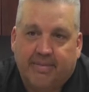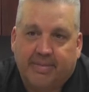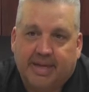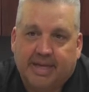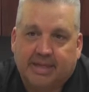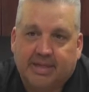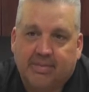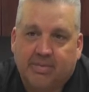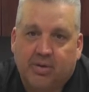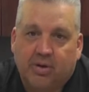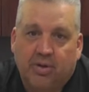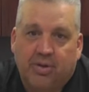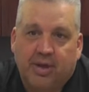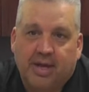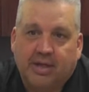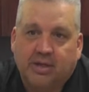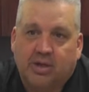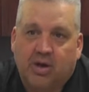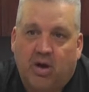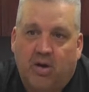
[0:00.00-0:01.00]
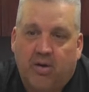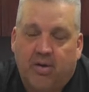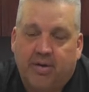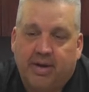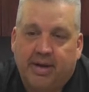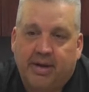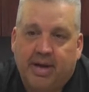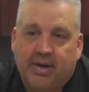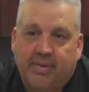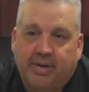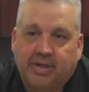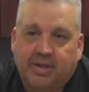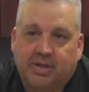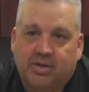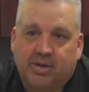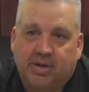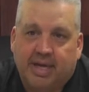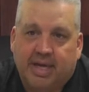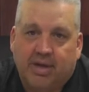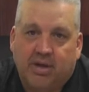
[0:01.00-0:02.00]
get some good things going, and we just
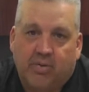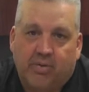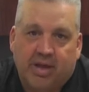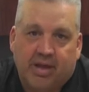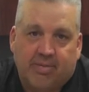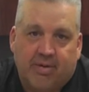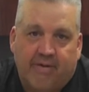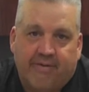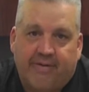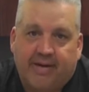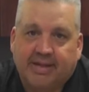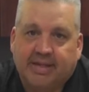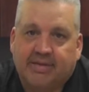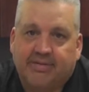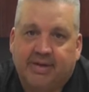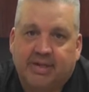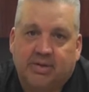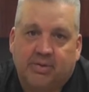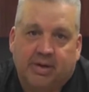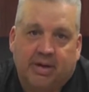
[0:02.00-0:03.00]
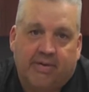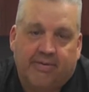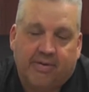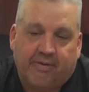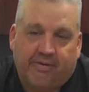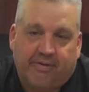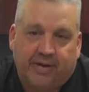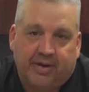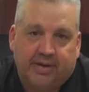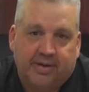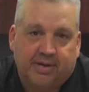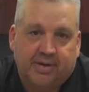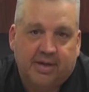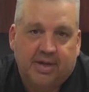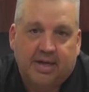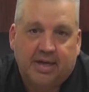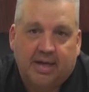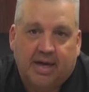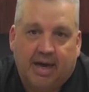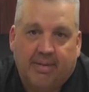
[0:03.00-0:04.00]
couldn't get in the rhythm offensively, so we got off the field.
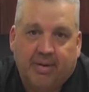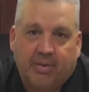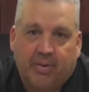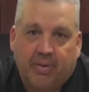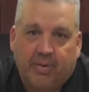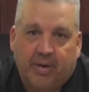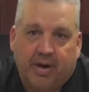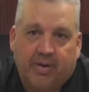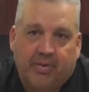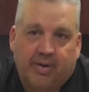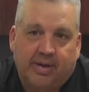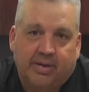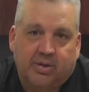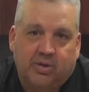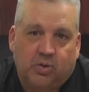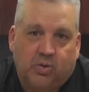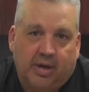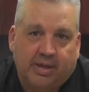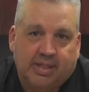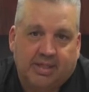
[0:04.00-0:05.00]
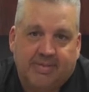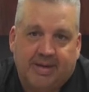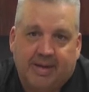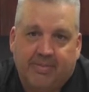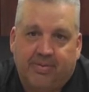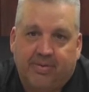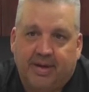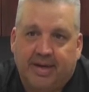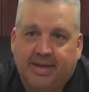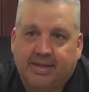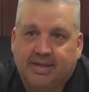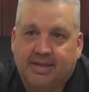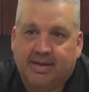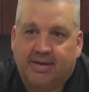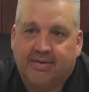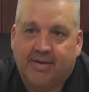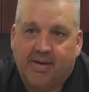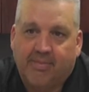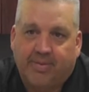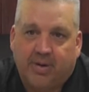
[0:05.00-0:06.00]
I mean, we want to run twice as many plays as
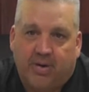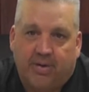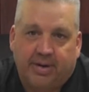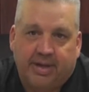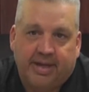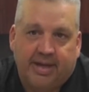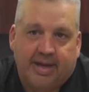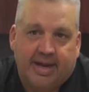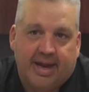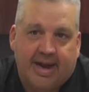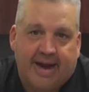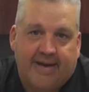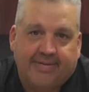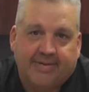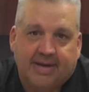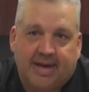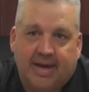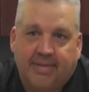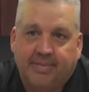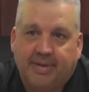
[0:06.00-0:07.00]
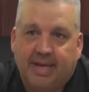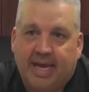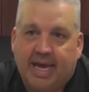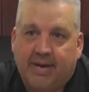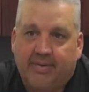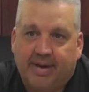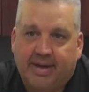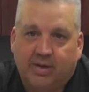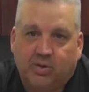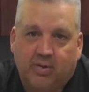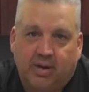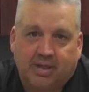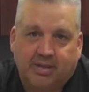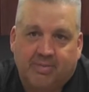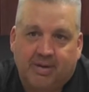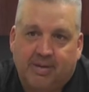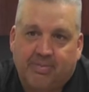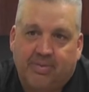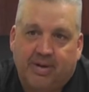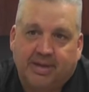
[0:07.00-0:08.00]
our opponent, and at halftime they had ran twice
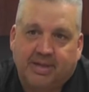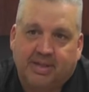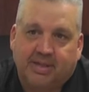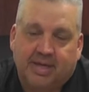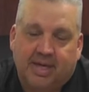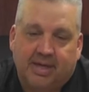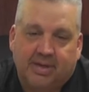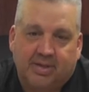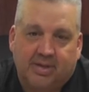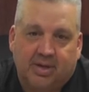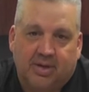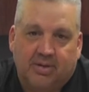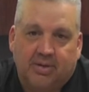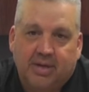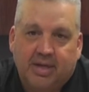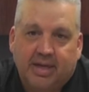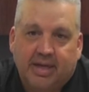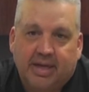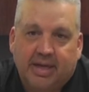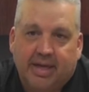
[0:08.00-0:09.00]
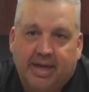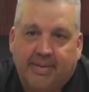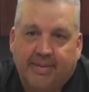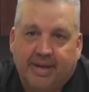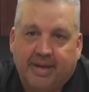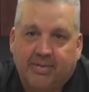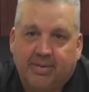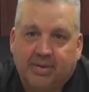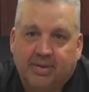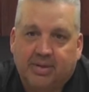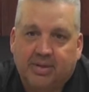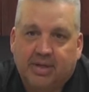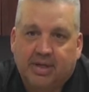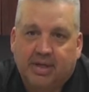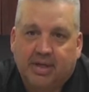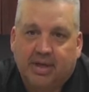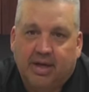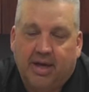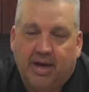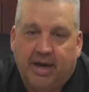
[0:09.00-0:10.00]
as many plays as us. So, I mean, it was
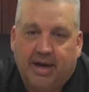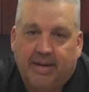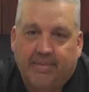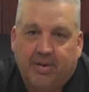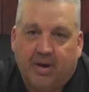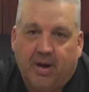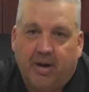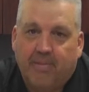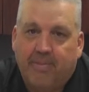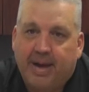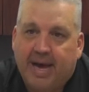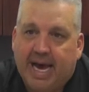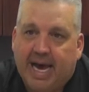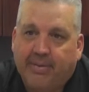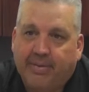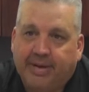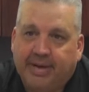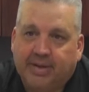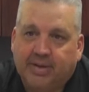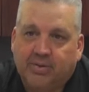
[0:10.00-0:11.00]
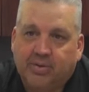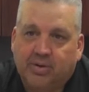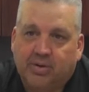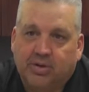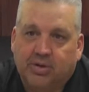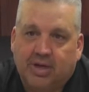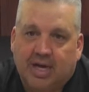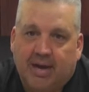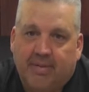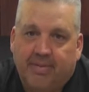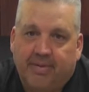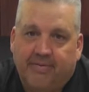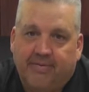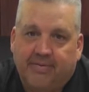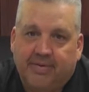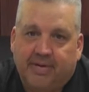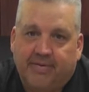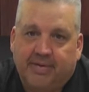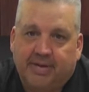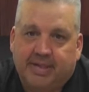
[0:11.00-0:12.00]
all bad. We didn't do a good job
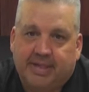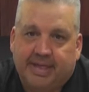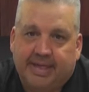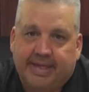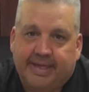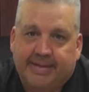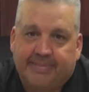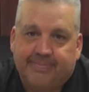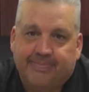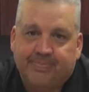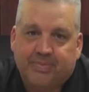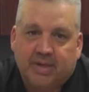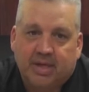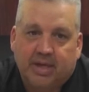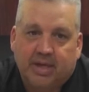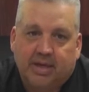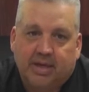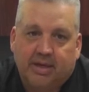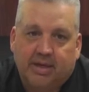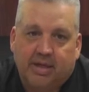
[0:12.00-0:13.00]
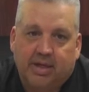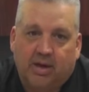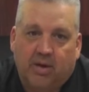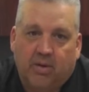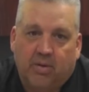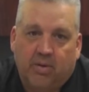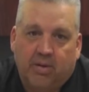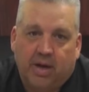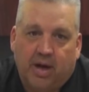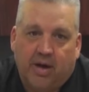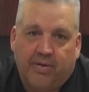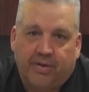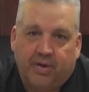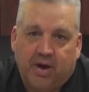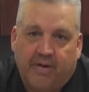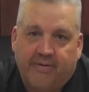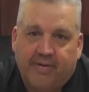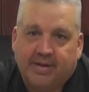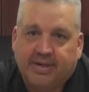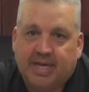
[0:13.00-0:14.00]
of a team, of
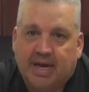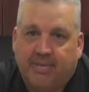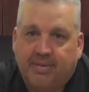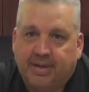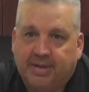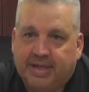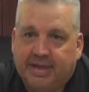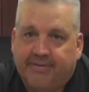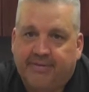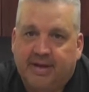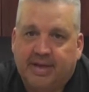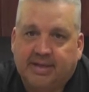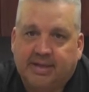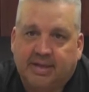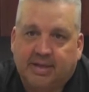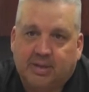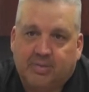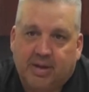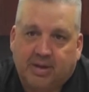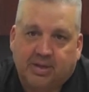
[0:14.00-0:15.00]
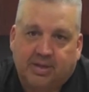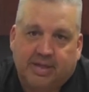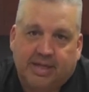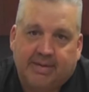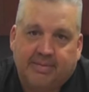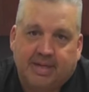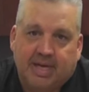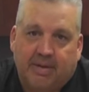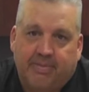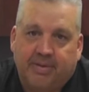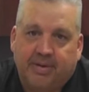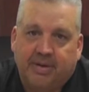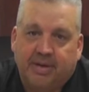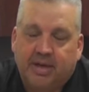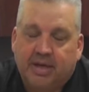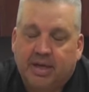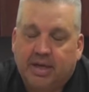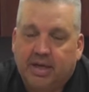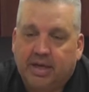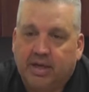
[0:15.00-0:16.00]
the offense helping the defense and the special teams helping,
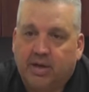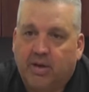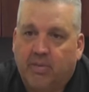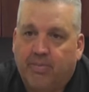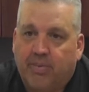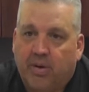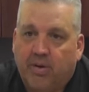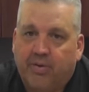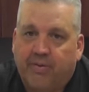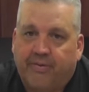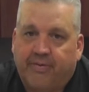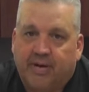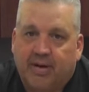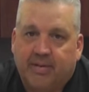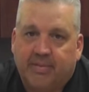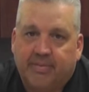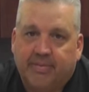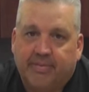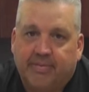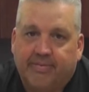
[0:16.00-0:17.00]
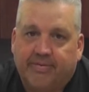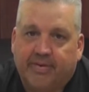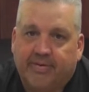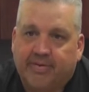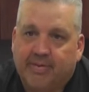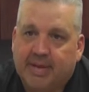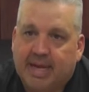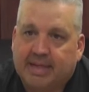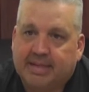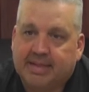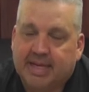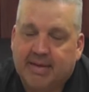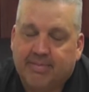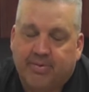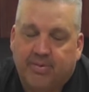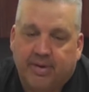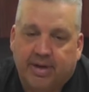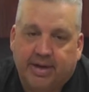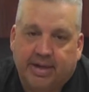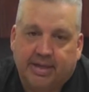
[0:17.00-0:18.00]
both from that
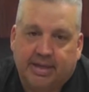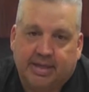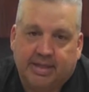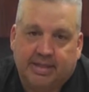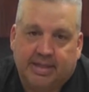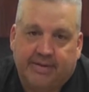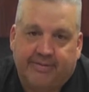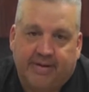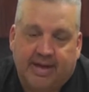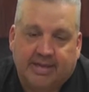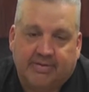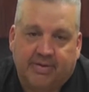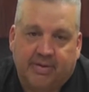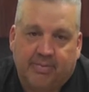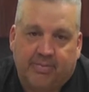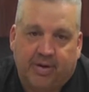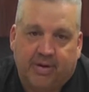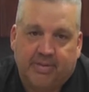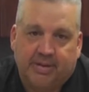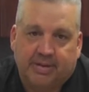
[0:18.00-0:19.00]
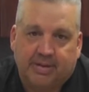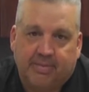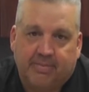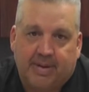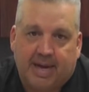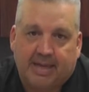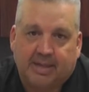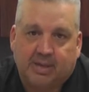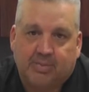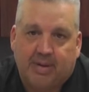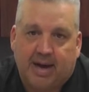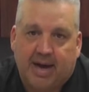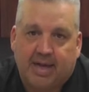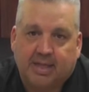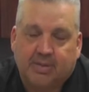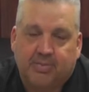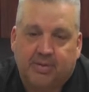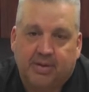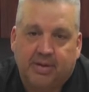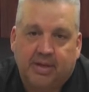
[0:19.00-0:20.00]
standpoint. And because defensively, we put them in some bad
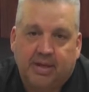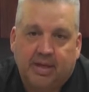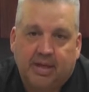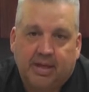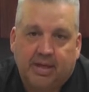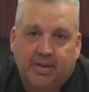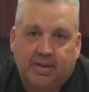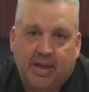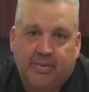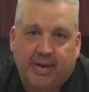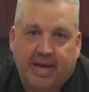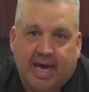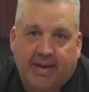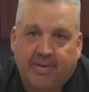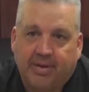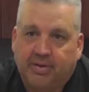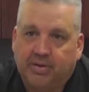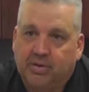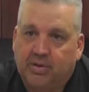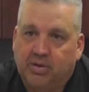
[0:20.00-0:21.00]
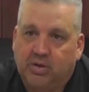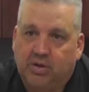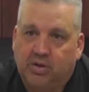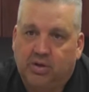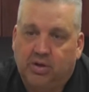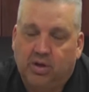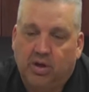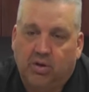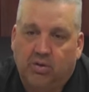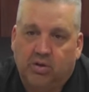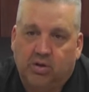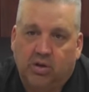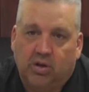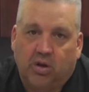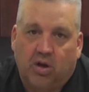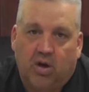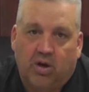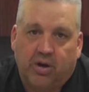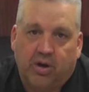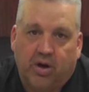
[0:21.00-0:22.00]
spots, but then we got them in
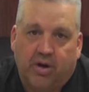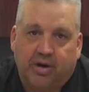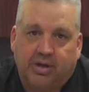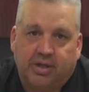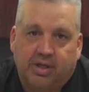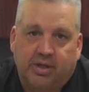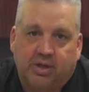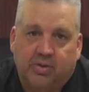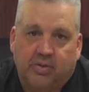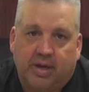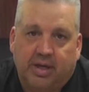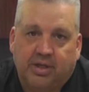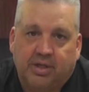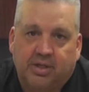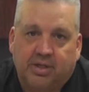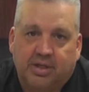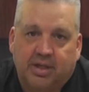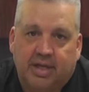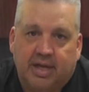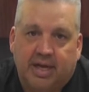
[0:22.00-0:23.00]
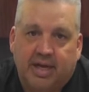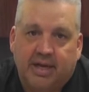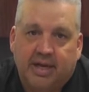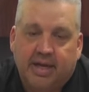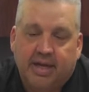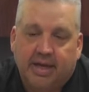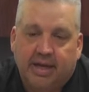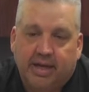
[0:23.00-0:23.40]
good long yardage situations, and then